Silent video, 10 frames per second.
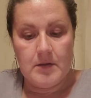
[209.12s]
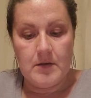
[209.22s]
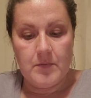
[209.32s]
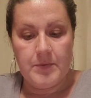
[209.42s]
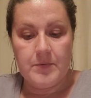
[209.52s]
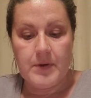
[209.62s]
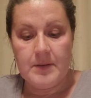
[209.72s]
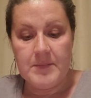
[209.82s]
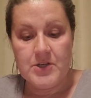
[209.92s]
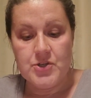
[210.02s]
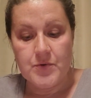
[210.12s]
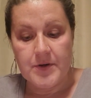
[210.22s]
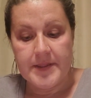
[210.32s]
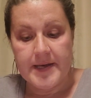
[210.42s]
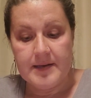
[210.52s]
We would want to make sure
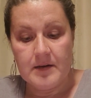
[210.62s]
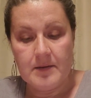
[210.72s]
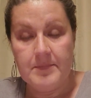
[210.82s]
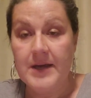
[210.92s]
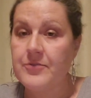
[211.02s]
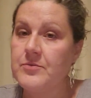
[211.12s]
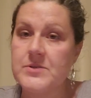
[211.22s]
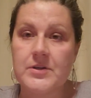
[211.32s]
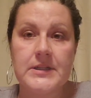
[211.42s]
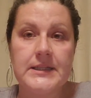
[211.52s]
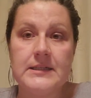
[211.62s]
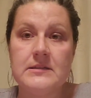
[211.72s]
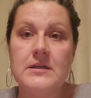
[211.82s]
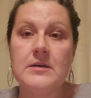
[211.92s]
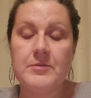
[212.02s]
that bathrooms are cleaned
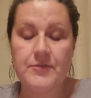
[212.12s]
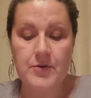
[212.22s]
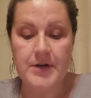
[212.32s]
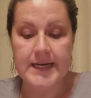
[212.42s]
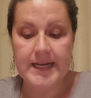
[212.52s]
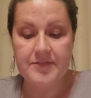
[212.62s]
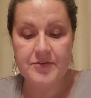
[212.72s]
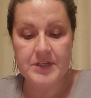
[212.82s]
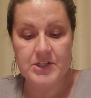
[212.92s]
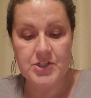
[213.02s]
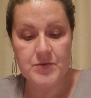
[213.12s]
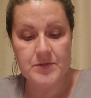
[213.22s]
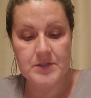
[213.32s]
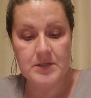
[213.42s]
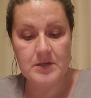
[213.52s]
before and after each
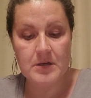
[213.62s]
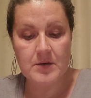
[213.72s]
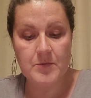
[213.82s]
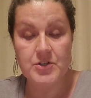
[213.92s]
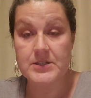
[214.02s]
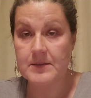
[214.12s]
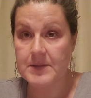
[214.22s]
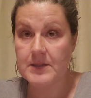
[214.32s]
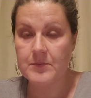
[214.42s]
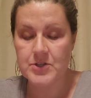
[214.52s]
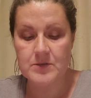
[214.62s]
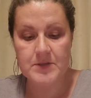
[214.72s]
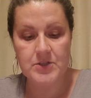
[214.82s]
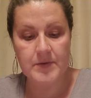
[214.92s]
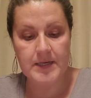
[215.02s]
use, which is something that we should be
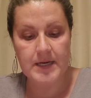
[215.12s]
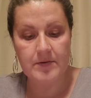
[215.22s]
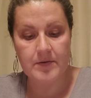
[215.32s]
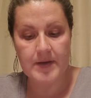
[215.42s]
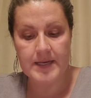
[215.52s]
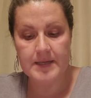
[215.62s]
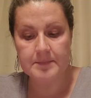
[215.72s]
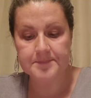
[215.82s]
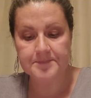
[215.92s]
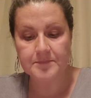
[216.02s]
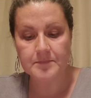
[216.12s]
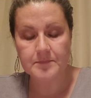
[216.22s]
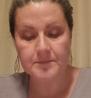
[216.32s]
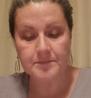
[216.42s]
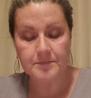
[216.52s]
doing now already.
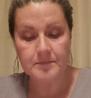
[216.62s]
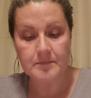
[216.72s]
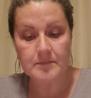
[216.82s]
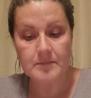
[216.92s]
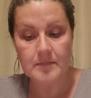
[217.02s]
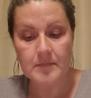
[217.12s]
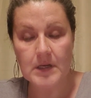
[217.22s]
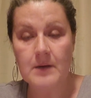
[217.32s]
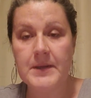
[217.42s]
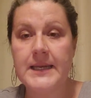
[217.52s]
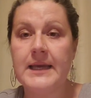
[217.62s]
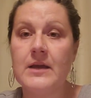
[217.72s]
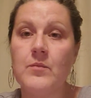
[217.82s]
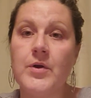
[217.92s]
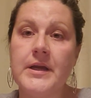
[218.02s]
And
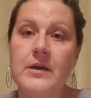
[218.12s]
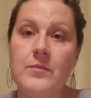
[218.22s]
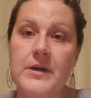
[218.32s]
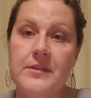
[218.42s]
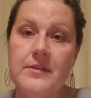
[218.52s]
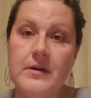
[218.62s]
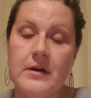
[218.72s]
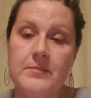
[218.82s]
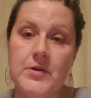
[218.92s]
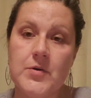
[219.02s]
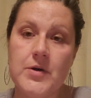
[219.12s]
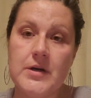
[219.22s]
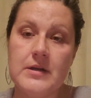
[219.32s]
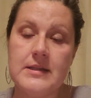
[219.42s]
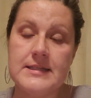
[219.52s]
again, working with
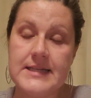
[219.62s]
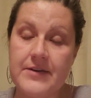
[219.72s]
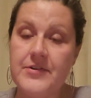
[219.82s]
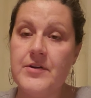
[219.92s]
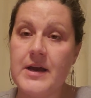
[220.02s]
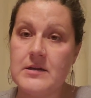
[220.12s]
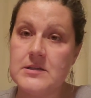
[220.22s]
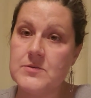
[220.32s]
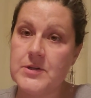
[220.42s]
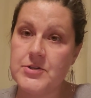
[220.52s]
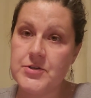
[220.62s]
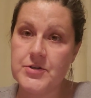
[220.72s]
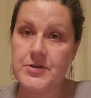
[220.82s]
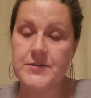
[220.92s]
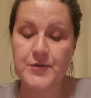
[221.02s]
the staff in your house as well as your
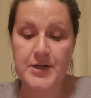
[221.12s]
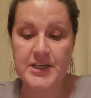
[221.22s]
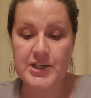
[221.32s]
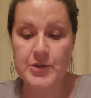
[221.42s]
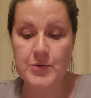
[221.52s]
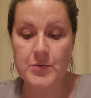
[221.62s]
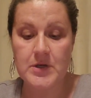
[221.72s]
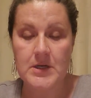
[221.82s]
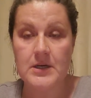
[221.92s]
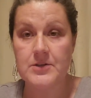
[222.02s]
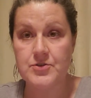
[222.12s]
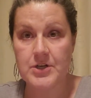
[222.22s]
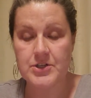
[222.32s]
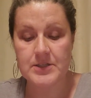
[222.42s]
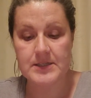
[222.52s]
nurse for any new
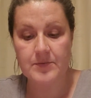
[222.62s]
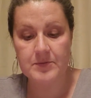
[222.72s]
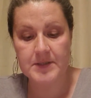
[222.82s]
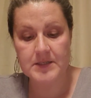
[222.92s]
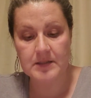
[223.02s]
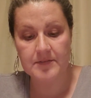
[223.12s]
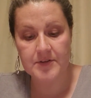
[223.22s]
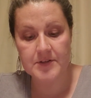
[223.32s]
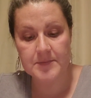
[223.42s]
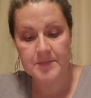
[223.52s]
instructions that would be delivered.